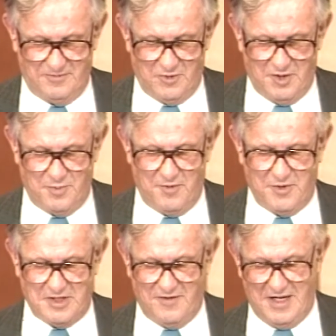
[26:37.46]
for the
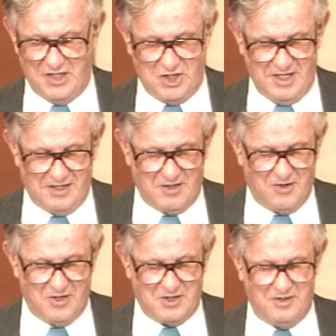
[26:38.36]
purpose of initiating a
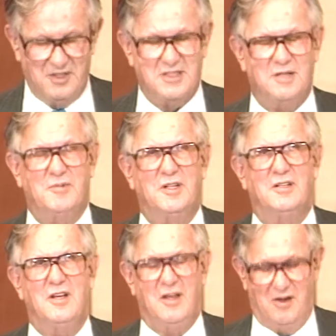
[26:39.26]
course on this
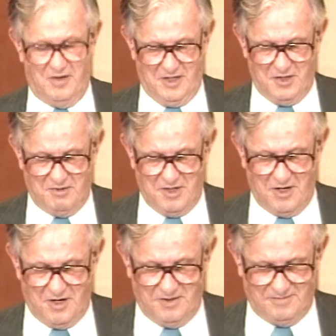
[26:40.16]
subject on his
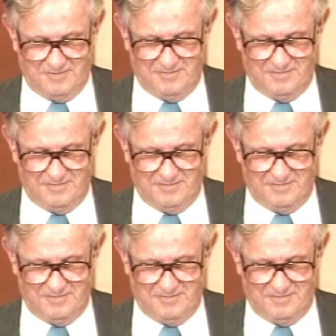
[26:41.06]
return.